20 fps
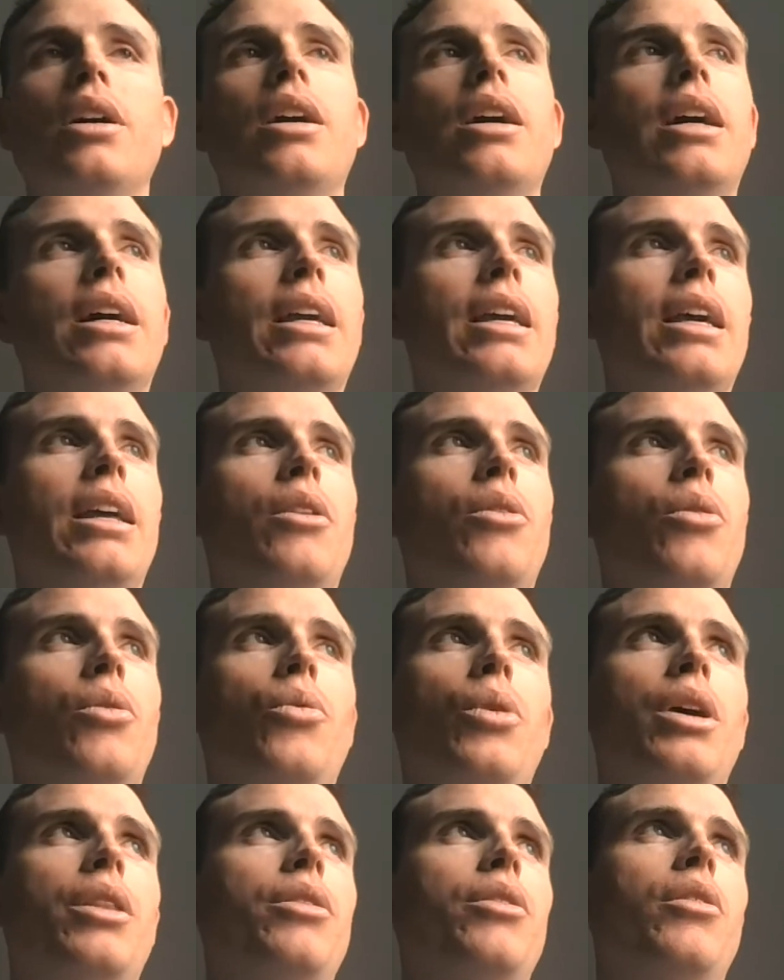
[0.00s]
Again,
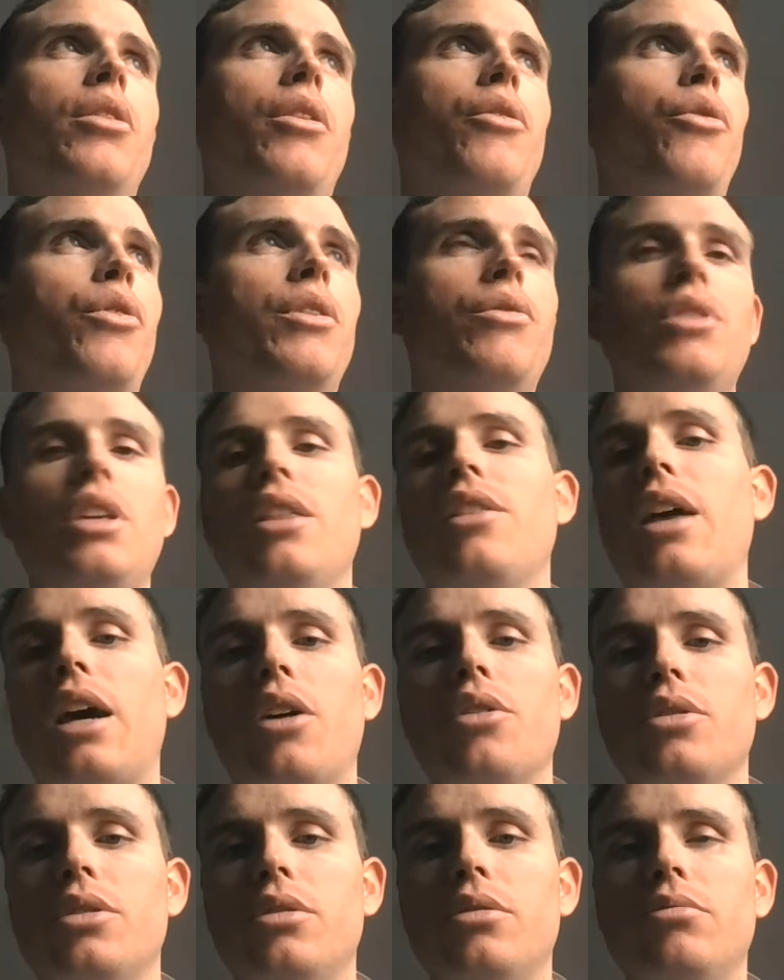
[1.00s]
with a
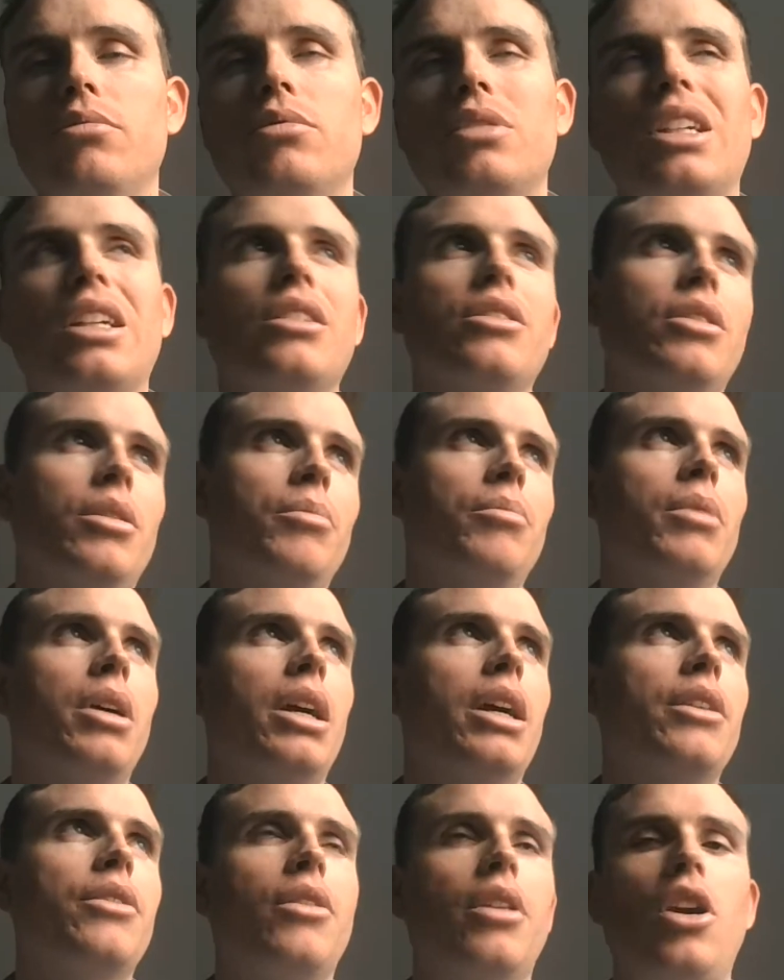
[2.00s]
50,000, actually, I
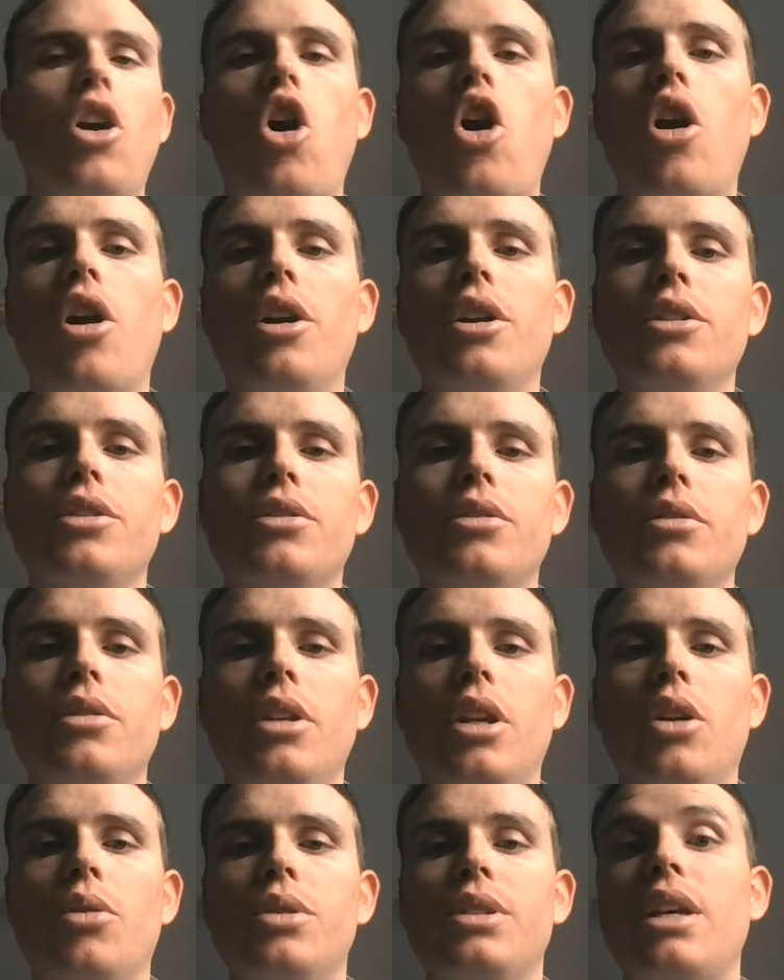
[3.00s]
guess the R is,
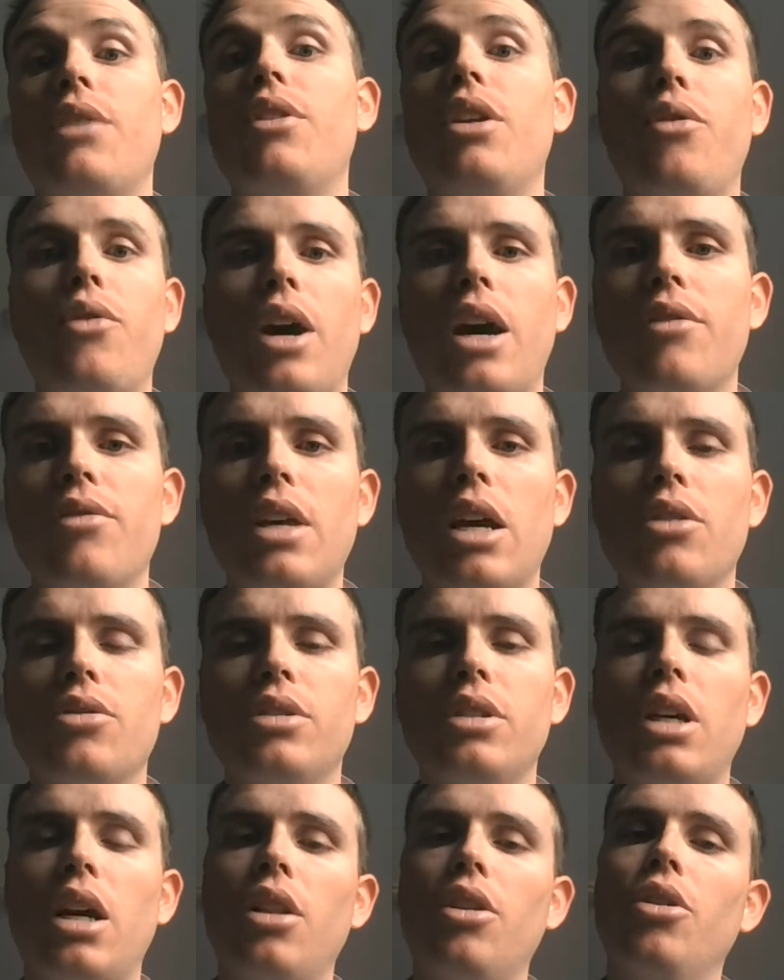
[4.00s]

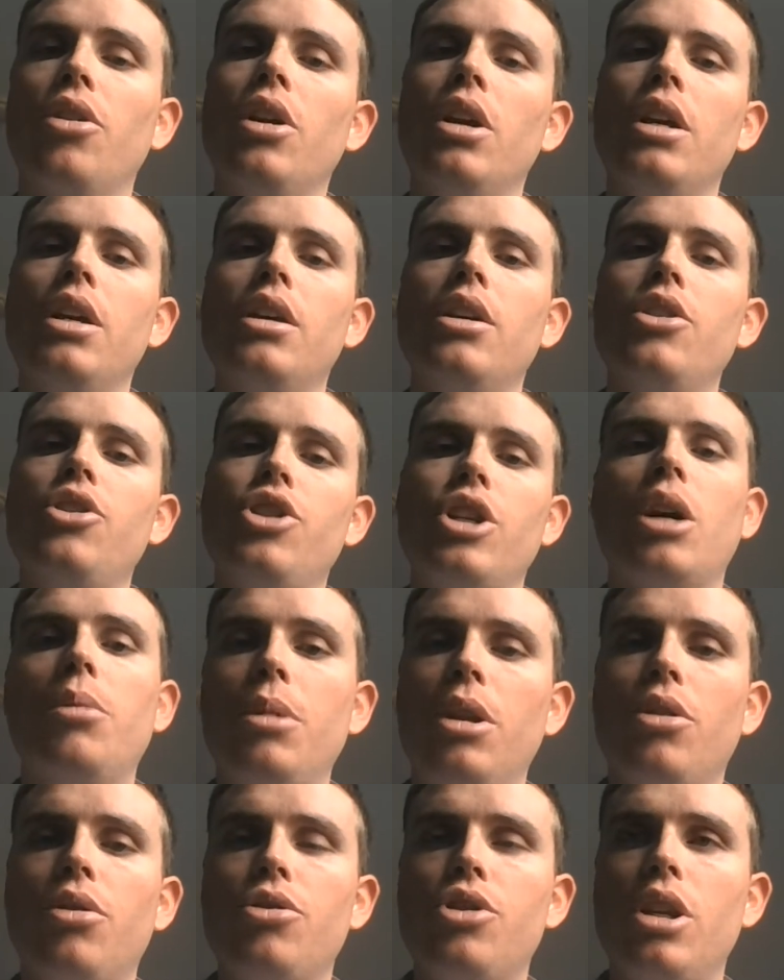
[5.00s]
$75,000
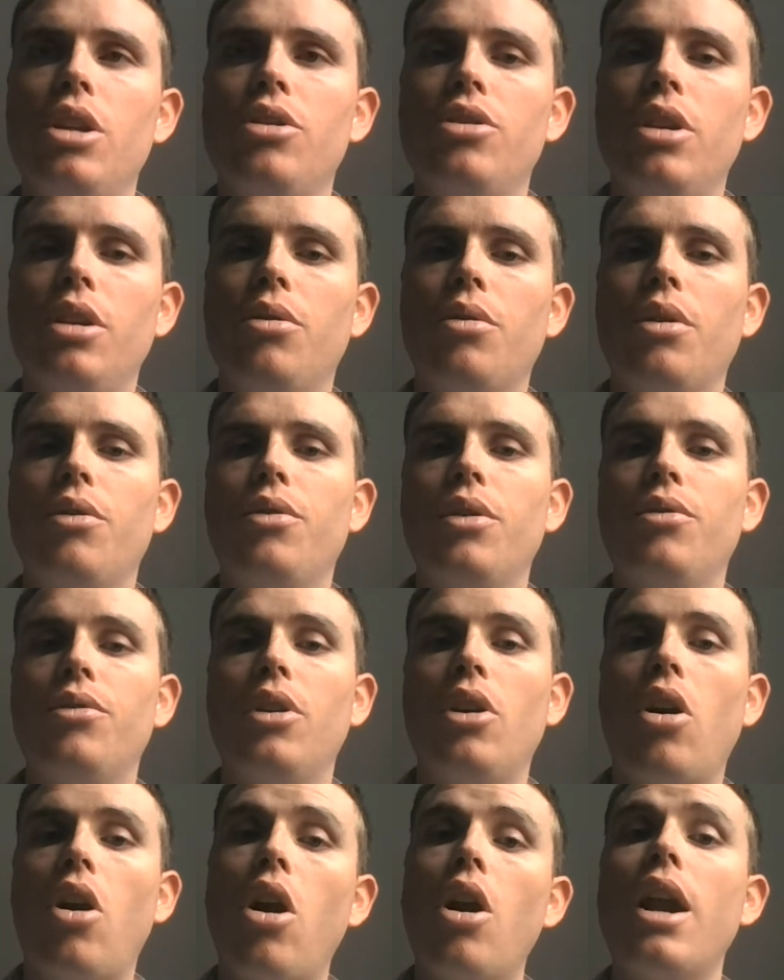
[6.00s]
Shelby
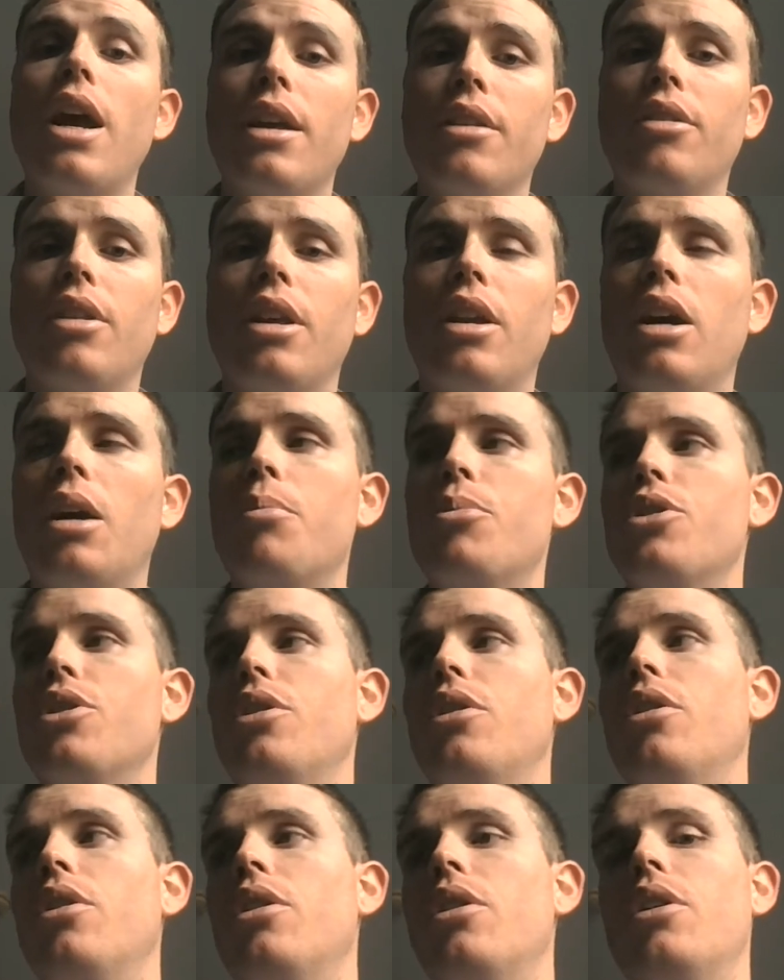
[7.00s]
GT350R has that
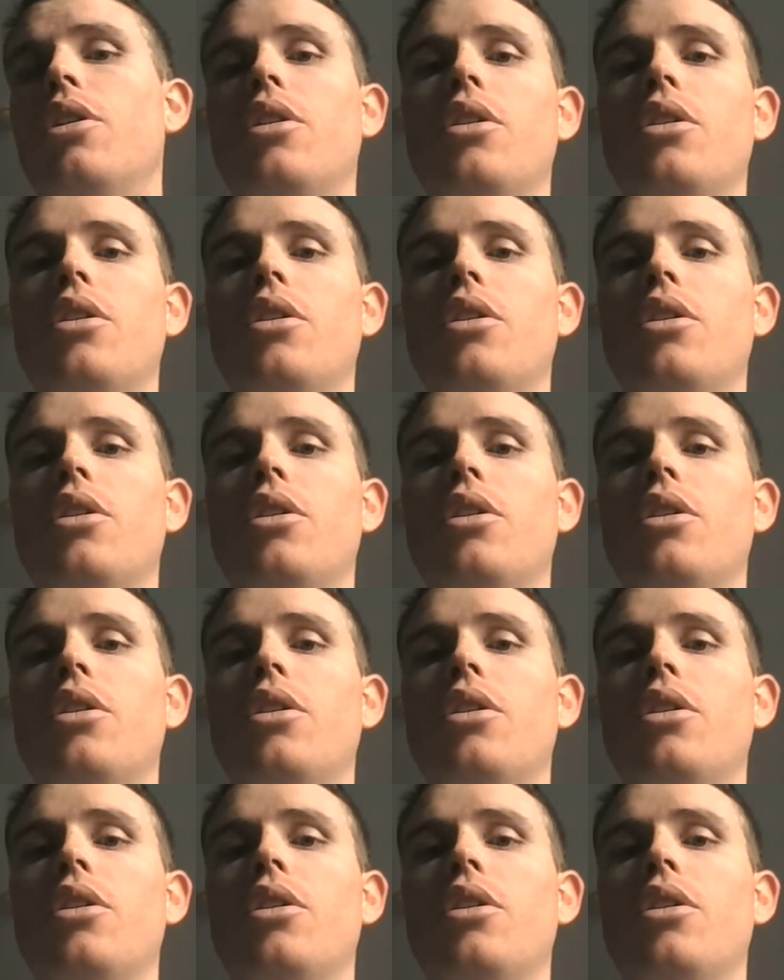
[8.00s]
option.